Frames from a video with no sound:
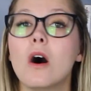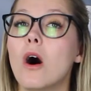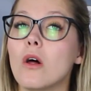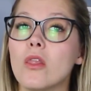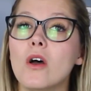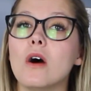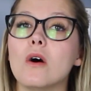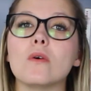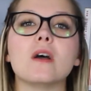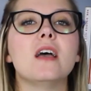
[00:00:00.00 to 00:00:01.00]

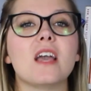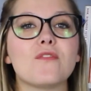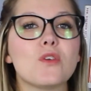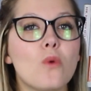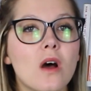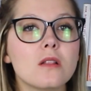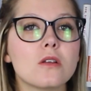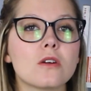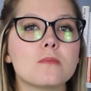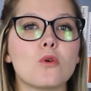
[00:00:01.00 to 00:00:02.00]
Although, if you want to
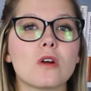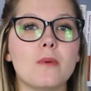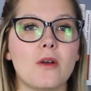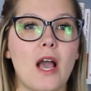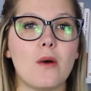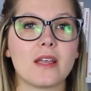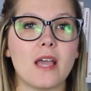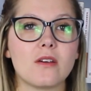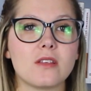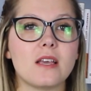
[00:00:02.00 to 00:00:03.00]
learn more about how I
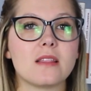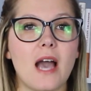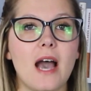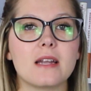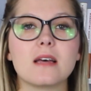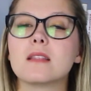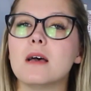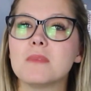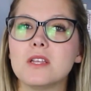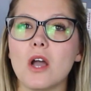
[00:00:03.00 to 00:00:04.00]
calculate that,
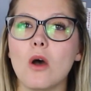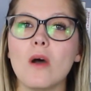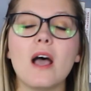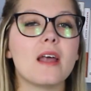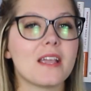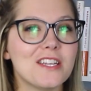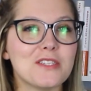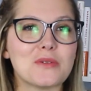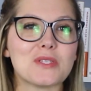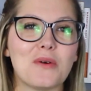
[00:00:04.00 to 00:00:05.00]
let me know and I can
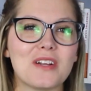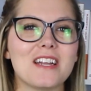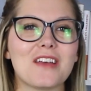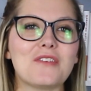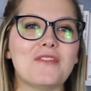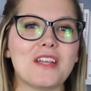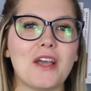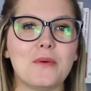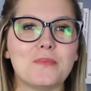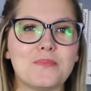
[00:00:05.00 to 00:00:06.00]
do so in another
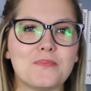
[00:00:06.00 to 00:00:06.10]
video.